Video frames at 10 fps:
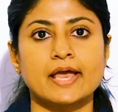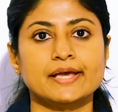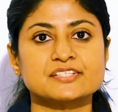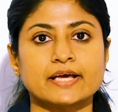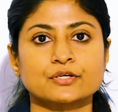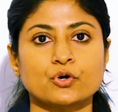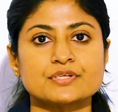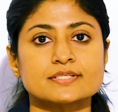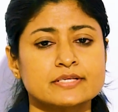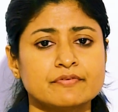It can cause
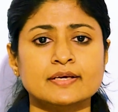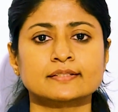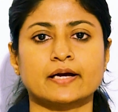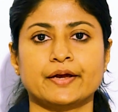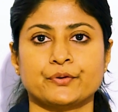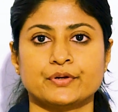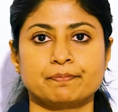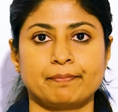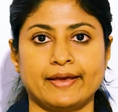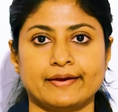severe thyroid
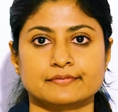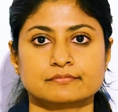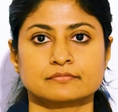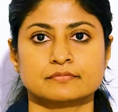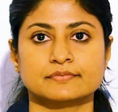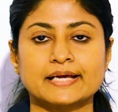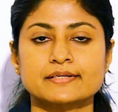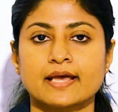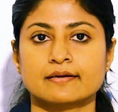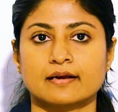pain that
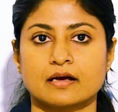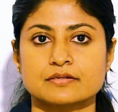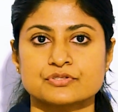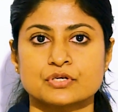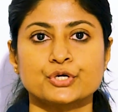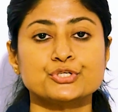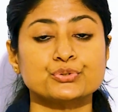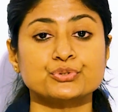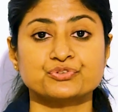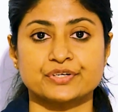can last 2
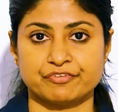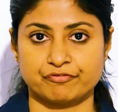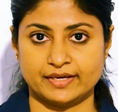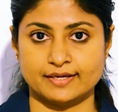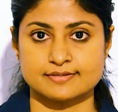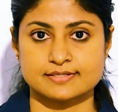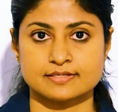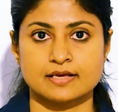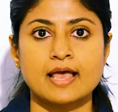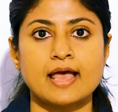to 3 weeks
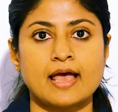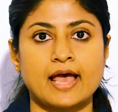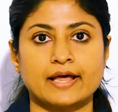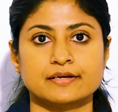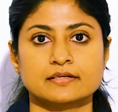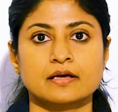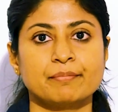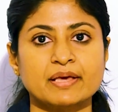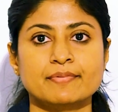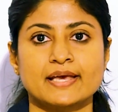and
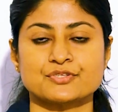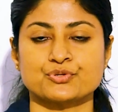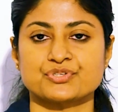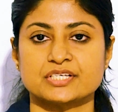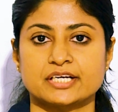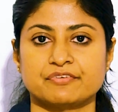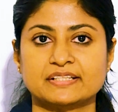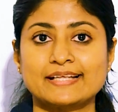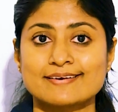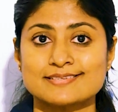may be associated with
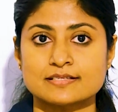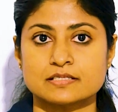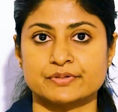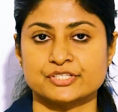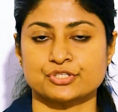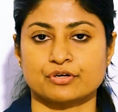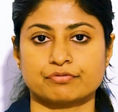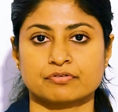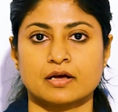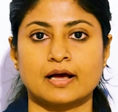exacerbation of
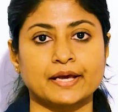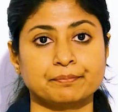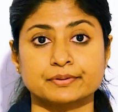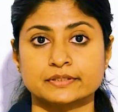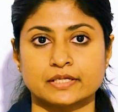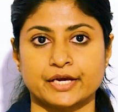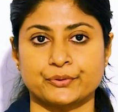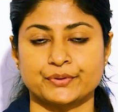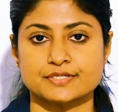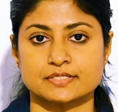
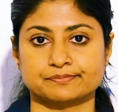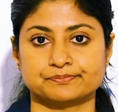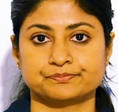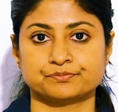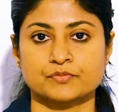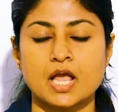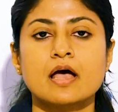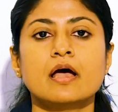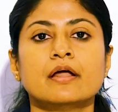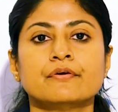hyperthyroidism.
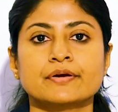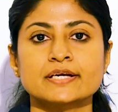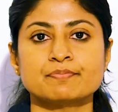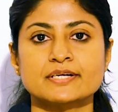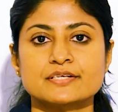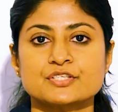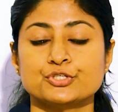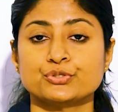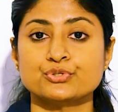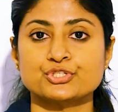Treatment is
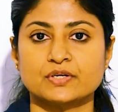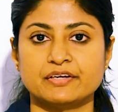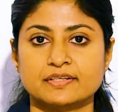usually